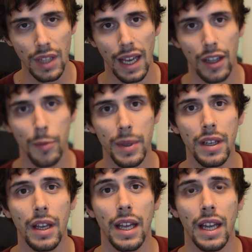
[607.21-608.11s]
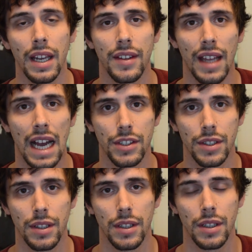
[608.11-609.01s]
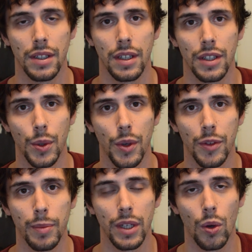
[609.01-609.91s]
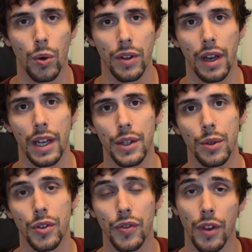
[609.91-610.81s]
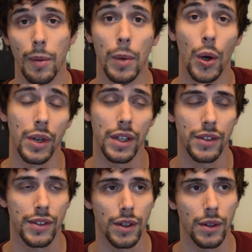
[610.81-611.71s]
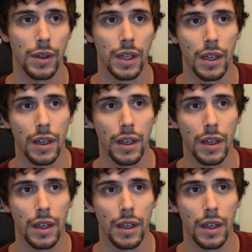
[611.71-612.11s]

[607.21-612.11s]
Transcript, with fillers: element and it's actually the USB cord that I use for the MODI so